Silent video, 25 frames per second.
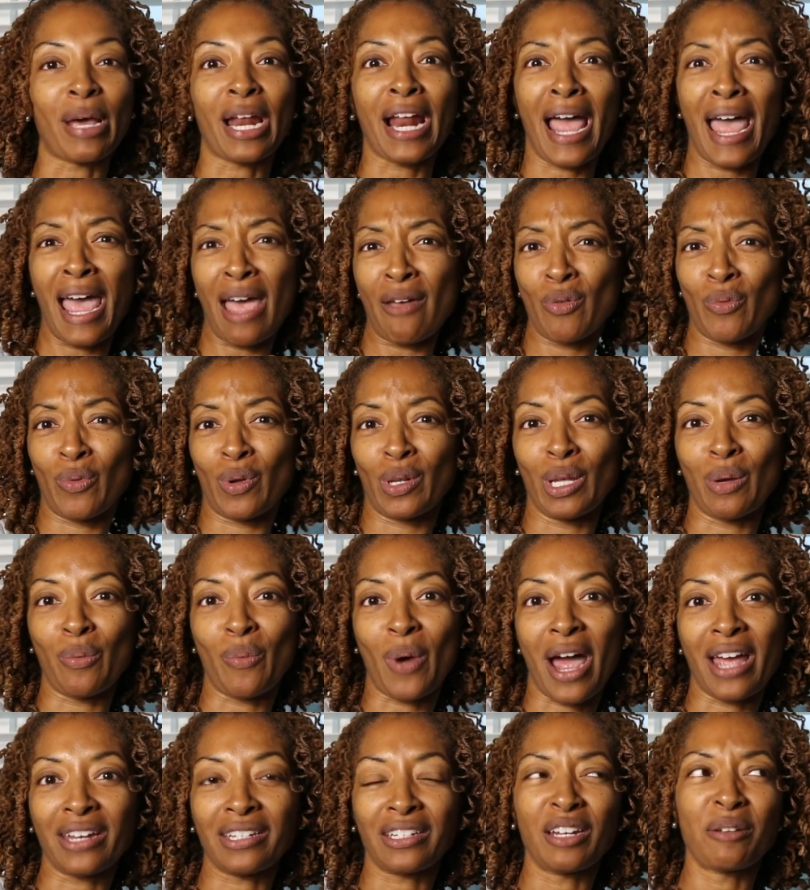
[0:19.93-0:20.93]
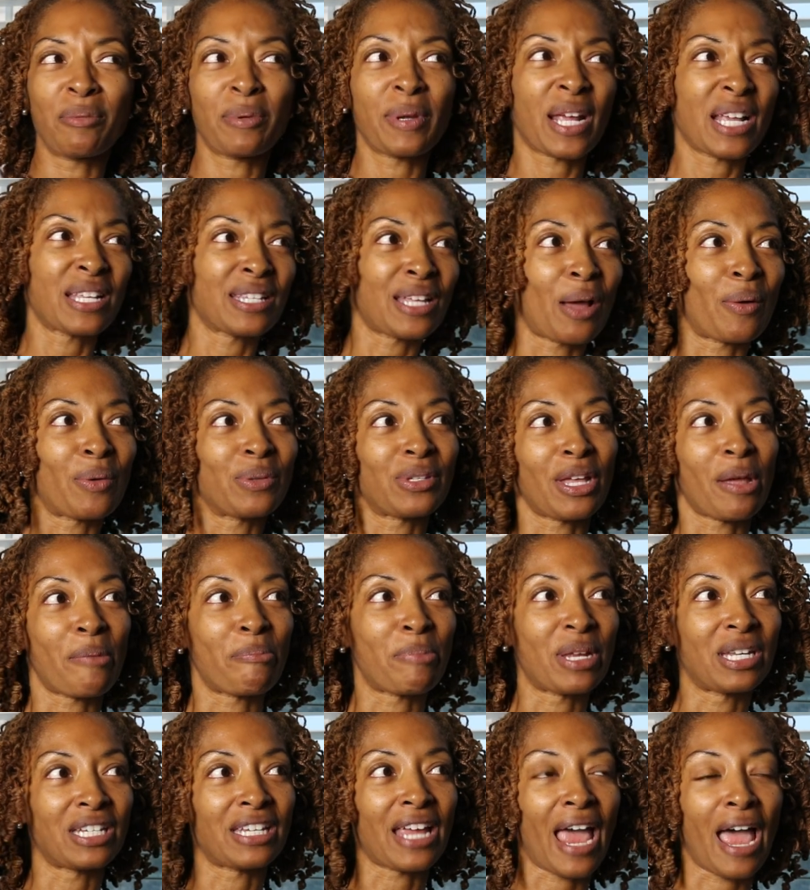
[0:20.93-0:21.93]
but I haven't really watched it because I was
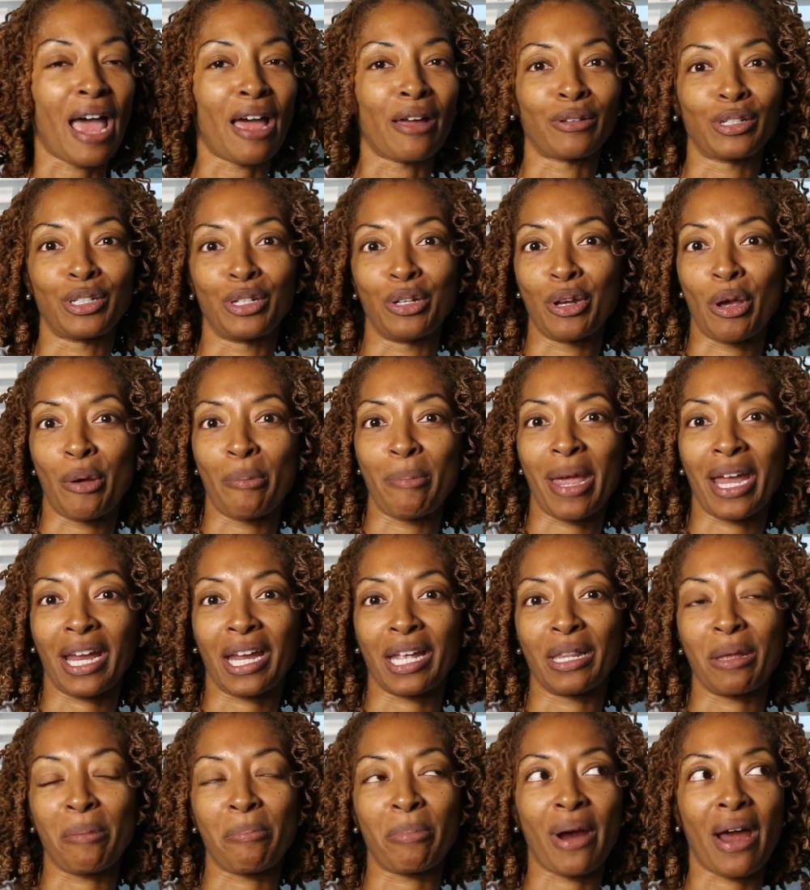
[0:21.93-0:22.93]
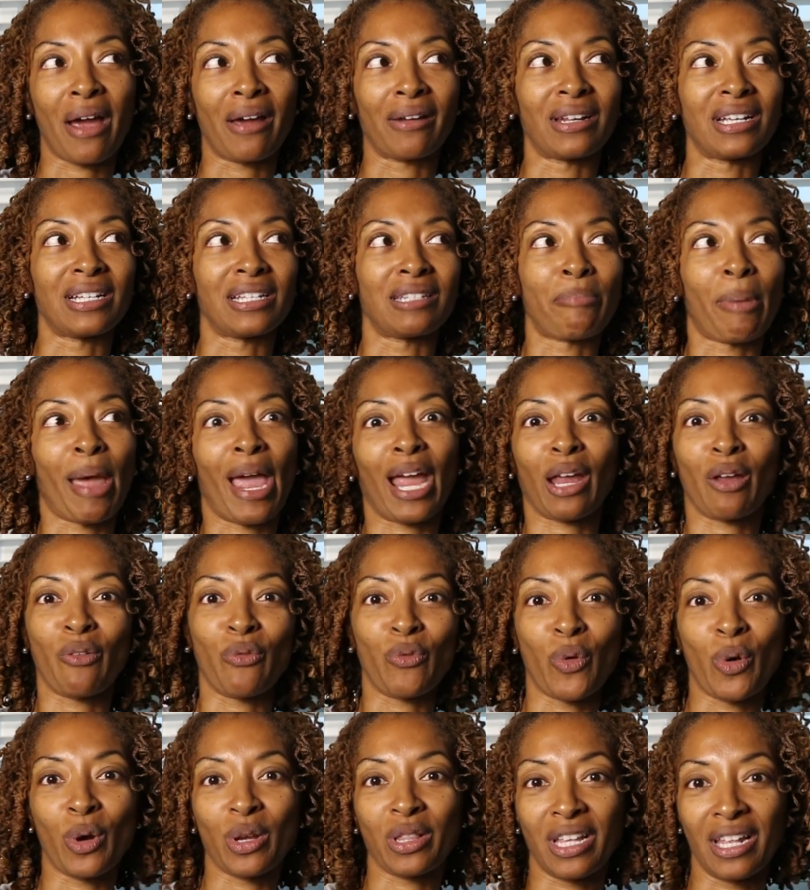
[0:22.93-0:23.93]
up and down, you know, making the brownies back
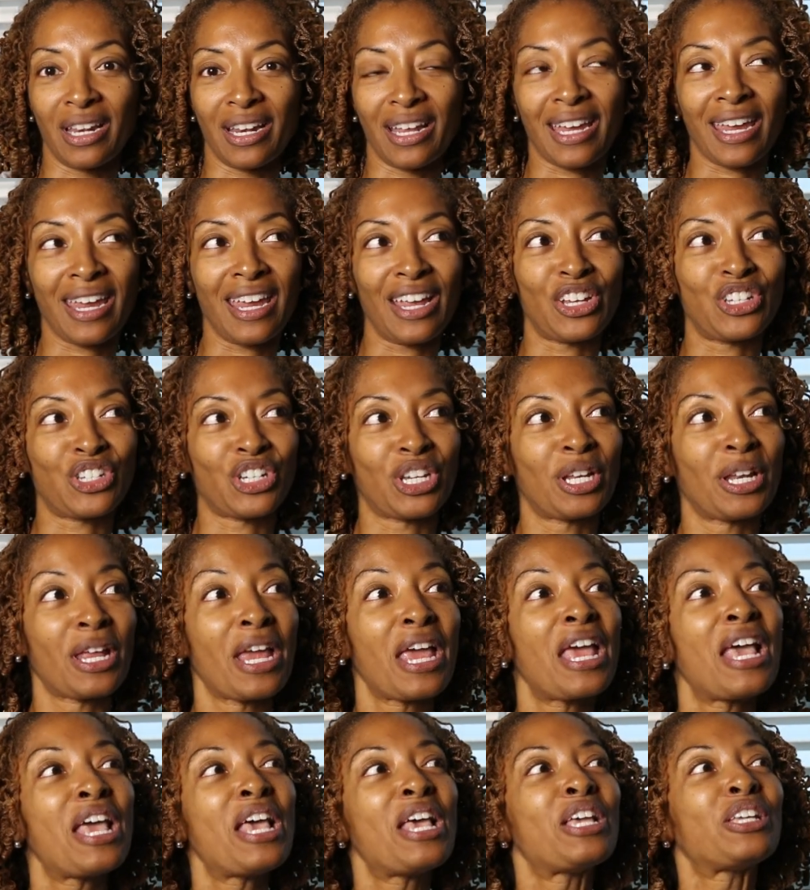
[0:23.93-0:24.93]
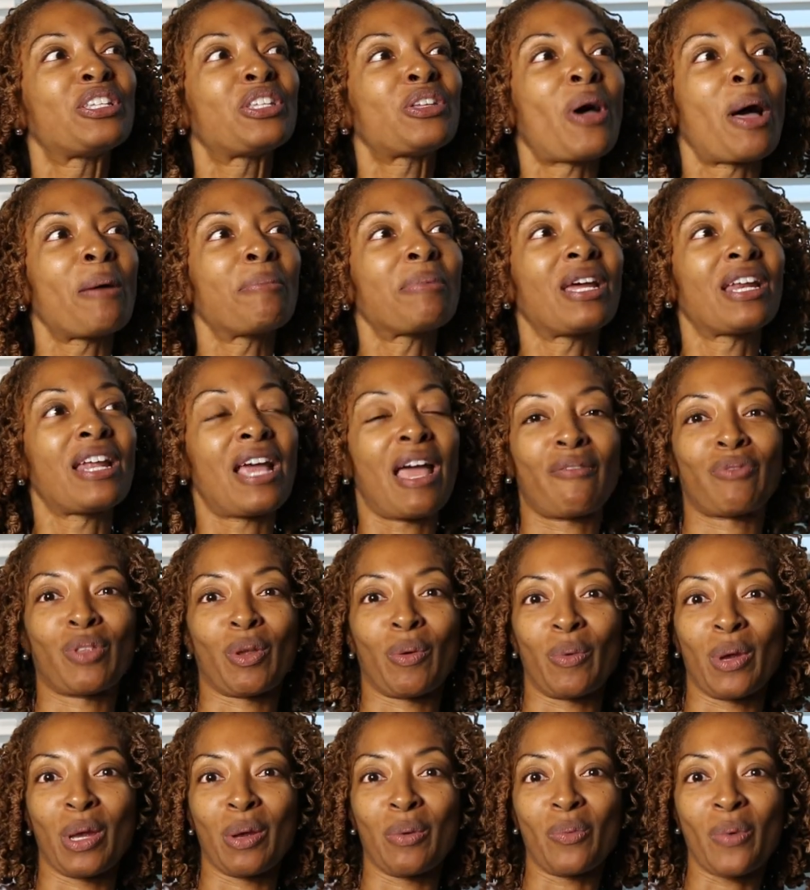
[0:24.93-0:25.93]
and forth in the kitchen. So I'm going to have
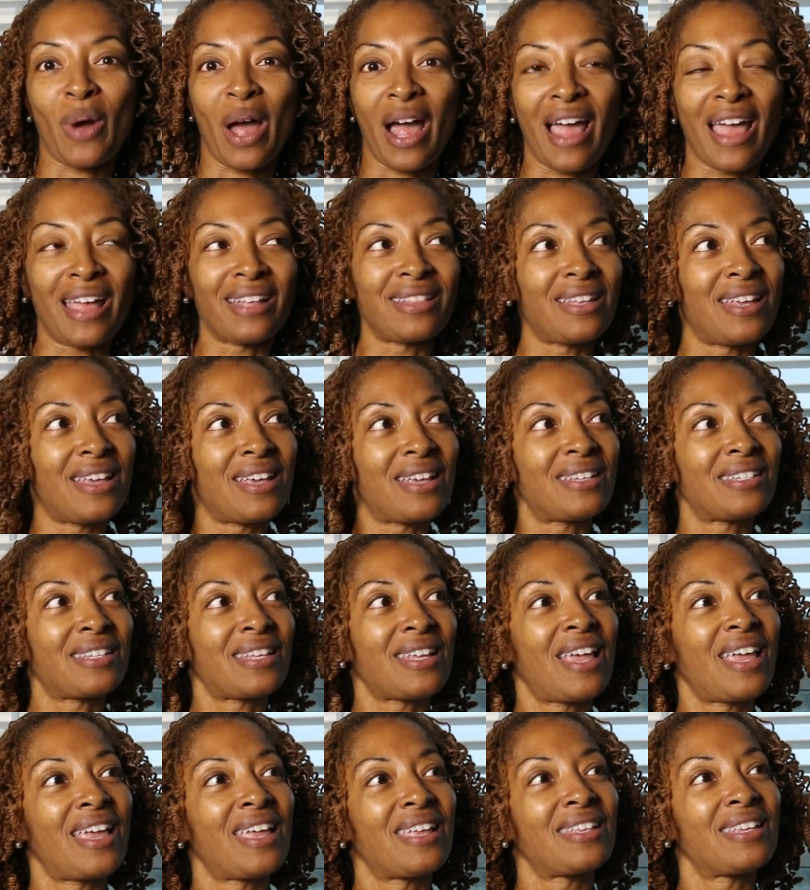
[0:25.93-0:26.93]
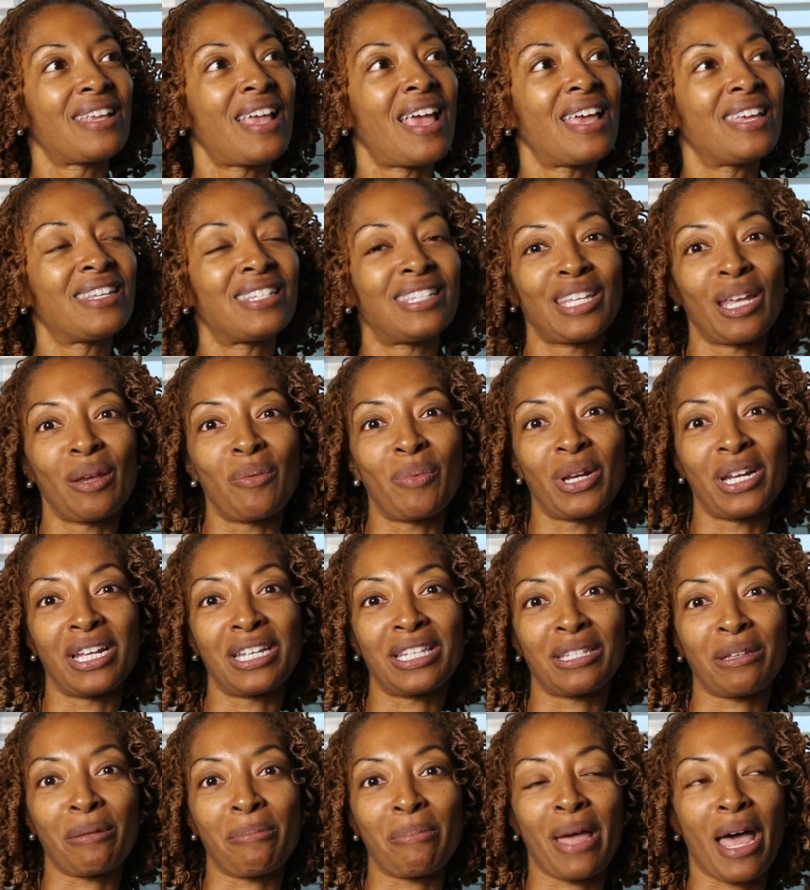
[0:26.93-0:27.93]
to rewind this and see what
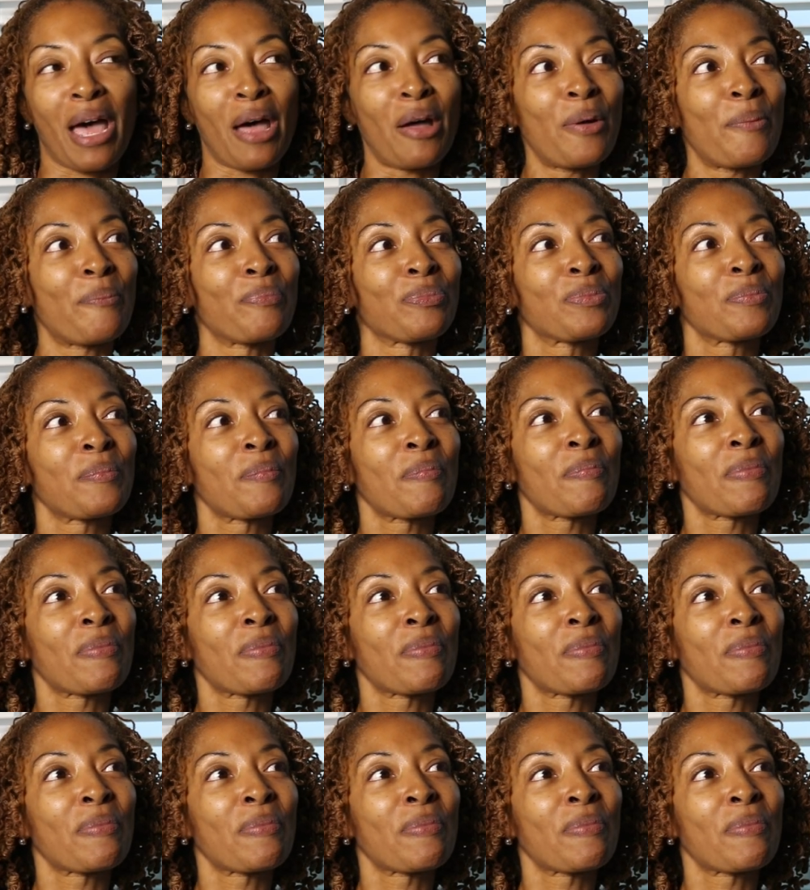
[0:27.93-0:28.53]
it's about.